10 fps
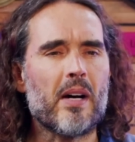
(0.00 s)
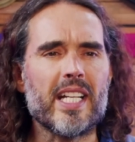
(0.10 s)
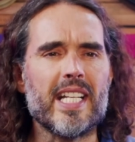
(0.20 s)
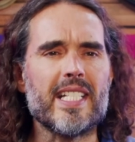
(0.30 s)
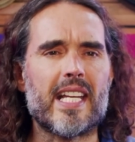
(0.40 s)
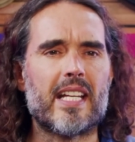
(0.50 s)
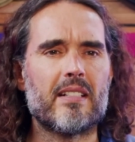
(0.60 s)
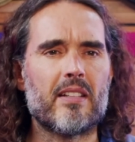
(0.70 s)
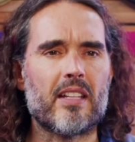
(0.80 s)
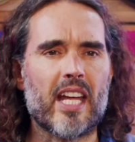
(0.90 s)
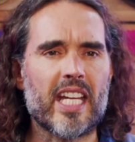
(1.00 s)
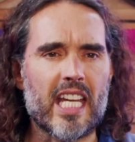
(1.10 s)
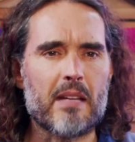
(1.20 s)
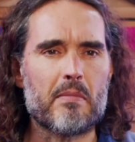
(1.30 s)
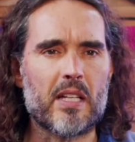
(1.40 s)
is it that they
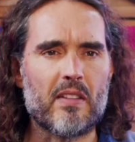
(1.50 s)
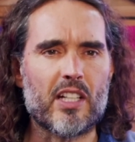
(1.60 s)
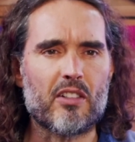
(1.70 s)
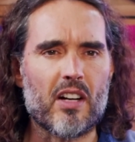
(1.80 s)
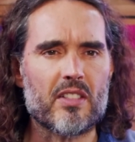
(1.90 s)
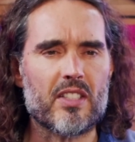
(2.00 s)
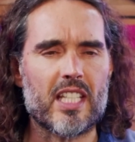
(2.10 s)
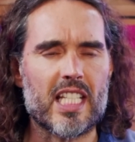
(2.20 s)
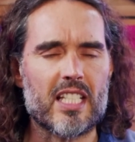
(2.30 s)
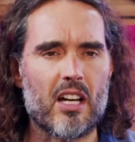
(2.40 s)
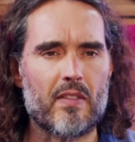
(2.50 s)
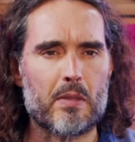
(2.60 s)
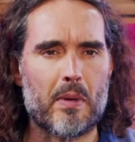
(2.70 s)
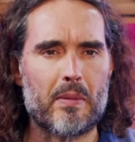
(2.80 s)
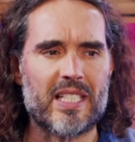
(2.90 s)
keep giving grants to this kind of
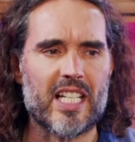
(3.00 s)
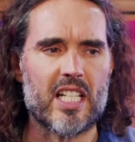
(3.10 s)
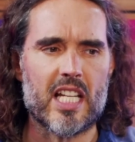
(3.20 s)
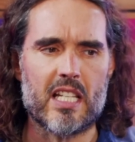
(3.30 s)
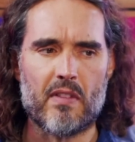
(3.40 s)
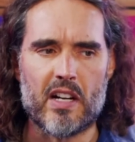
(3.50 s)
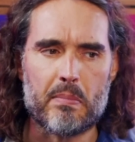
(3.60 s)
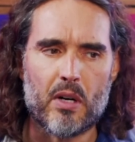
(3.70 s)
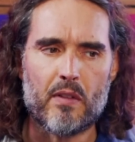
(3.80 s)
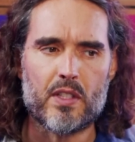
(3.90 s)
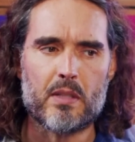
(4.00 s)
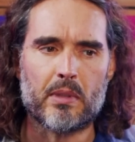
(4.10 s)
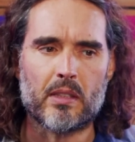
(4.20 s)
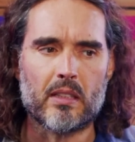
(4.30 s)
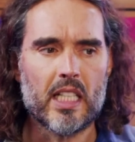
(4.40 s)
experimentation? Is it very
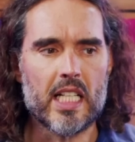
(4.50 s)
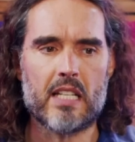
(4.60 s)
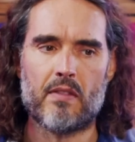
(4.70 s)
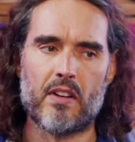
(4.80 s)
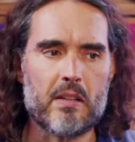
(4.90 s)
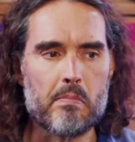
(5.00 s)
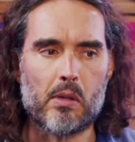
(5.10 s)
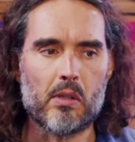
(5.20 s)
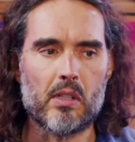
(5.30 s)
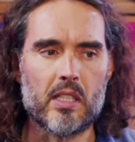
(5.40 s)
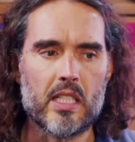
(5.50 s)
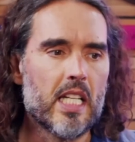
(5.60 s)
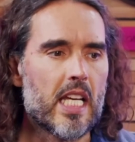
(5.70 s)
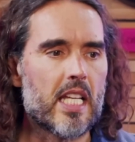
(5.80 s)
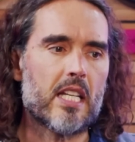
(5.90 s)
profitable? Is it very important?
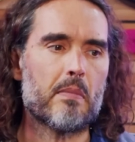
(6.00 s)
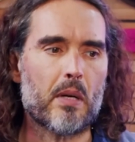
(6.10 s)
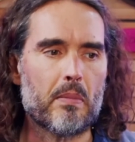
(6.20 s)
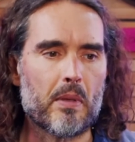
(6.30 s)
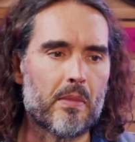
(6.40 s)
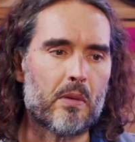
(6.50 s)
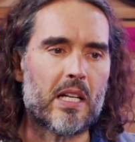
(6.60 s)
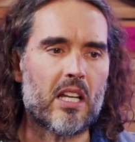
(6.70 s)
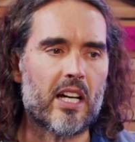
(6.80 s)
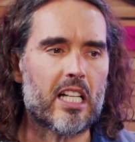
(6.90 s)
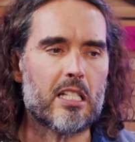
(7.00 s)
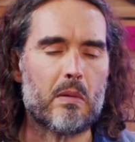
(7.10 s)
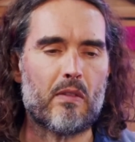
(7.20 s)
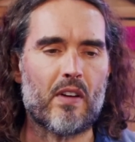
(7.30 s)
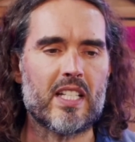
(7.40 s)
Is it a problem that we're likely to
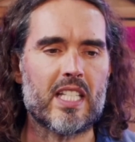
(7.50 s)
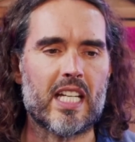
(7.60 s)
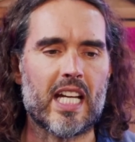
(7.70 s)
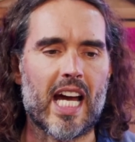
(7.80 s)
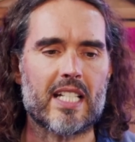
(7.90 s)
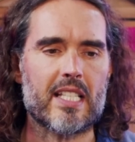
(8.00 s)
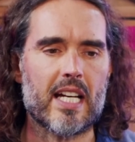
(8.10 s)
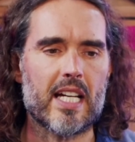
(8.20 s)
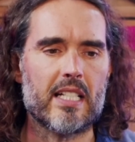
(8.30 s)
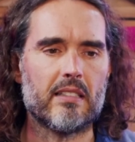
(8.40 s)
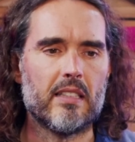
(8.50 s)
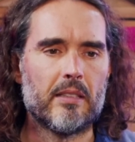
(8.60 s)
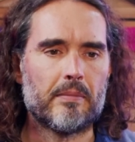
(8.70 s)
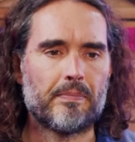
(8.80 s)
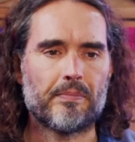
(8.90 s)
be facing at scale?
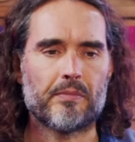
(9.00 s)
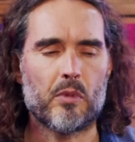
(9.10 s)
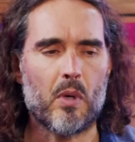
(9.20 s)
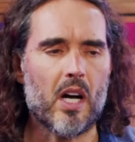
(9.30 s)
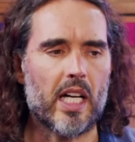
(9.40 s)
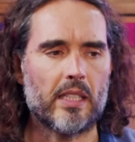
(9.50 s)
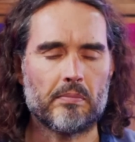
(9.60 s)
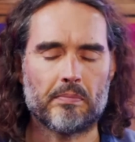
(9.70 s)
Why?